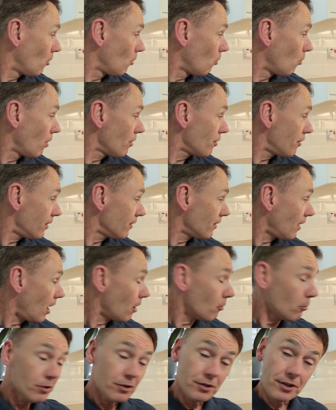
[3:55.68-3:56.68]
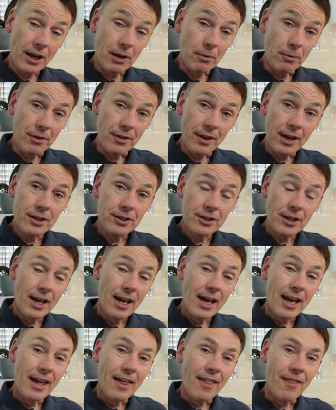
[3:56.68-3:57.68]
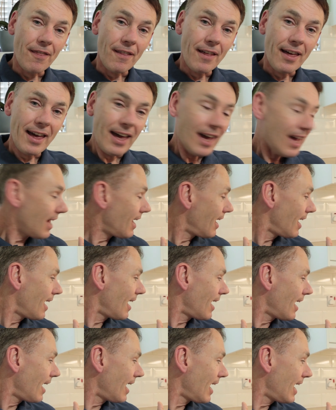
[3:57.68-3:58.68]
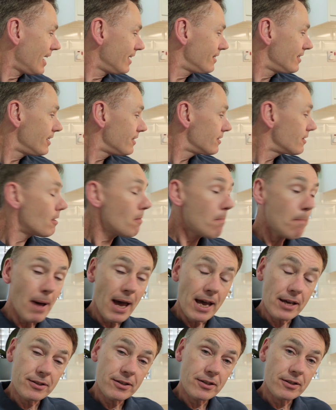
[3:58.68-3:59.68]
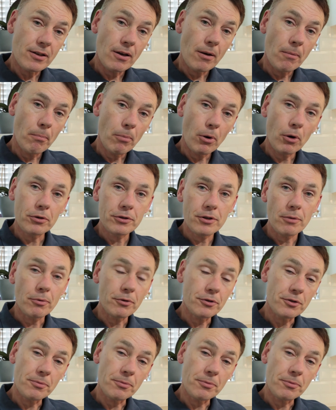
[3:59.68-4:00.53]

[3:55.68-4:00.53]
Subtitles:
one thing that I would say with this, it is the best portable